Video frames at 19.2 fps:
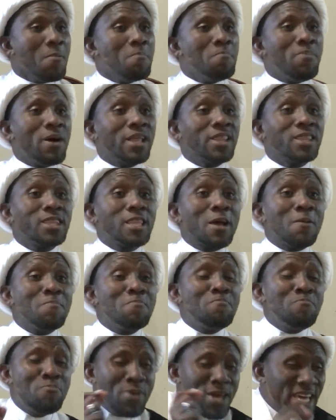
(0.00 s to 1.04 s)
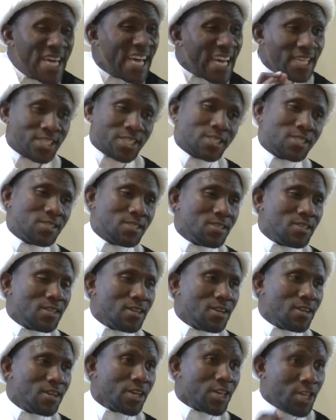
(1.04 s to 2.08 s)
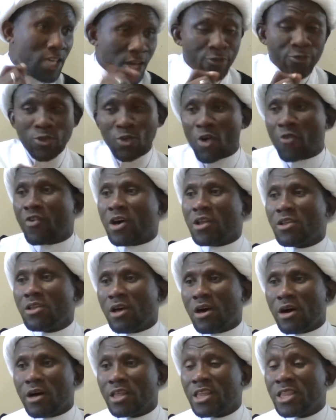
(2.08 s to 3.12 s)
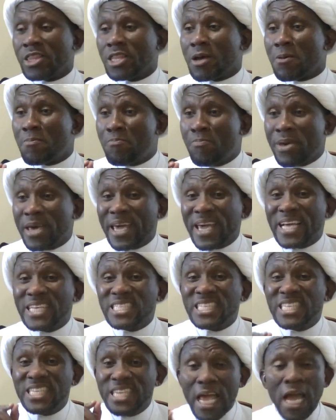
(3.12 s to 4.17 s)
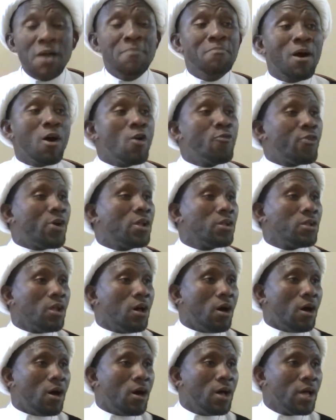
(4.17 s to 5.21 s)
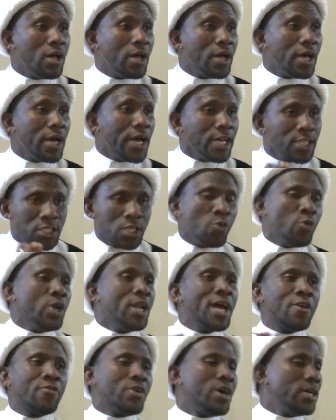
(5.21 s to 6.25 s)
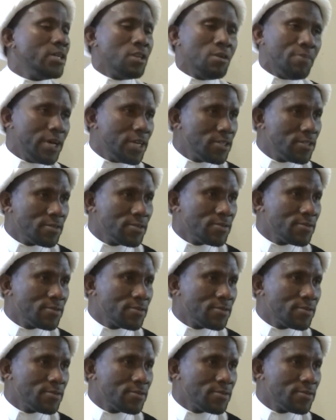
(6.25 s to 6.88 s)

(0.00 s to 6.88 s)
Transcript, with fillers: But the biggest gift of Allah, the biggest ni'mah of Allah is the wilayah of Ahlul Bayt.